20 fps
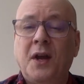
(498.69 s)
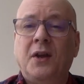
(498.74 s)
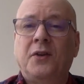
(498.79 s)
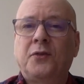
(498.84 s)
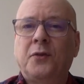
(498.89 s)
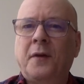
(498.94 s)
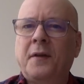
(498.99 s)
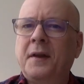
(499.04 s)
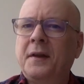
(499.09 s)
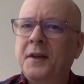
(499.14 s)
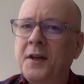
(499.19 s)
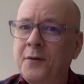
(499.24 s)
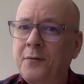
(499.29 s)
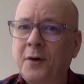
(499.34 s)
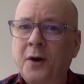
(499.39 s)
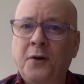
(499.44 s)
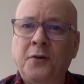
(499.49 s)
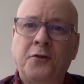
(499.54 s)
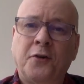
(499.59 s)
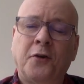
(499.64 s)
sort of that live
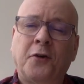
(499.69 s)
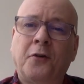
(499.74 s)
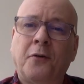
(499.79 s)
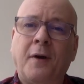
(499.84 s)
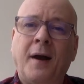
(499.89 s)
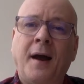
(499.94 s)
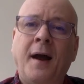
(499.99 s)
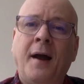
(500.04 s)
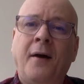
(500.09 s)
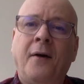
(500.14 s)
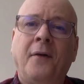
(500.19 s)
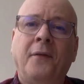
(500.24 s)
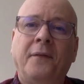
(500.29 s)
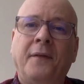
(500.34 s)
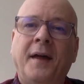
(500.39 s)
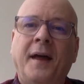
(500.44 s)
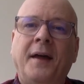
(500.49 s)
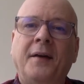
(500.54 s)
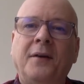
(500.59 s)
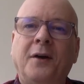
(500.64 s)
underground,
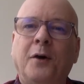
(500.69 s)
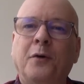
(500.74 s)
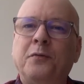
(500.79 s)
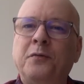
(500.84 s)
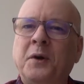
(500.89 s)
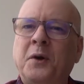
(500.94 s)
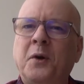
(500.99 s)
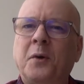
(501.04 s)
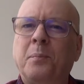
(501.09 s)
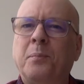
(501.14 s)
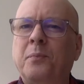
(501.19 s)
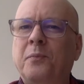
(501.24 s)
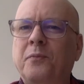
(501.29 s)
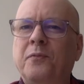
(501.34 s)
that uh, figure